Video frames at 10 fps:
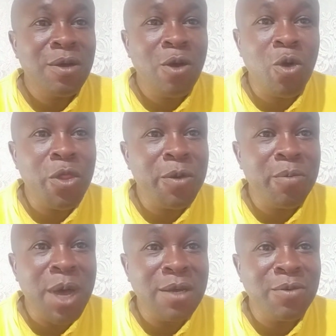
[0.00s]

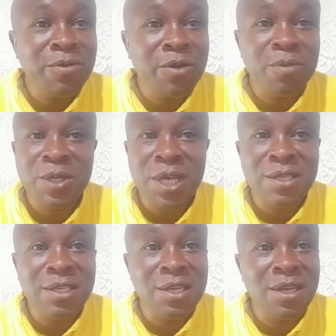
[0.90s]
Obado from
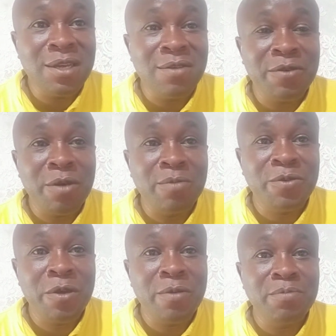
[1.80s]
succeeding,
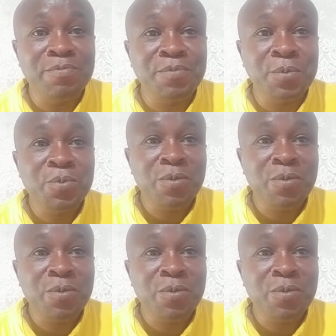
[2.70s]
from